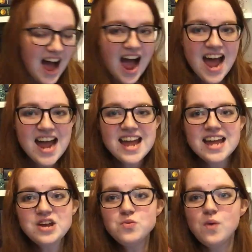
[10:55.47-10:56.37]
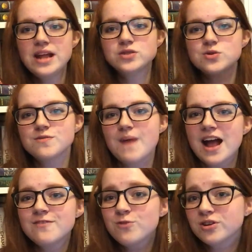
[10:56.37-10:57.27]
I went sort of
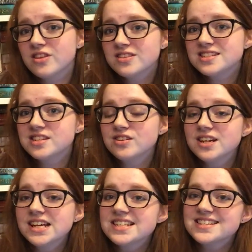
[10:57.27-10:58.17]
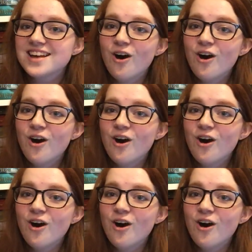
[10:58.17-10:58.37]
back and forth on this series.